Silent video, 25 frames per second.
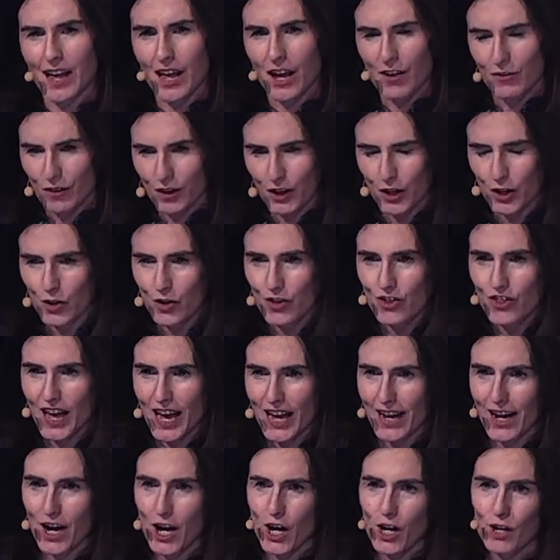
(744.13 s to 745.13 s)
for who
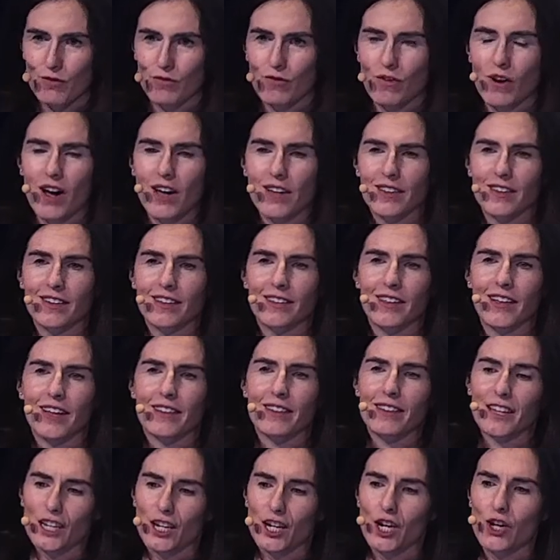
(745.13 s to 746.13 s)
they are rather than
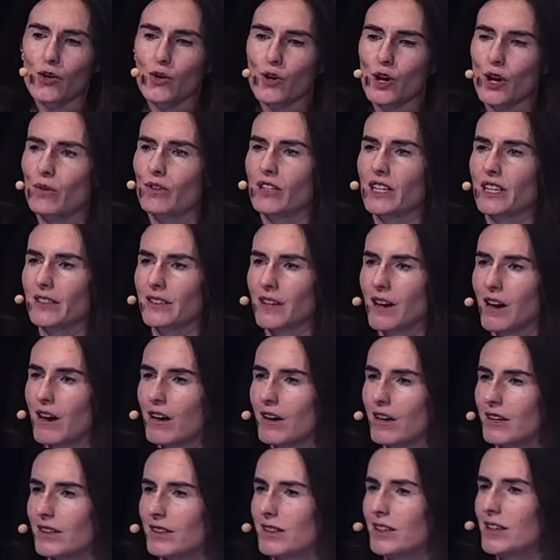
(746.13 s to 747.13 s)
the logo that's
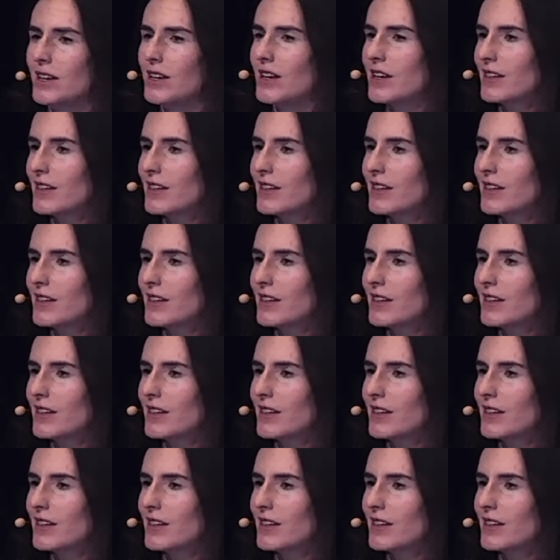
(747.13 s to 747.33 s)
on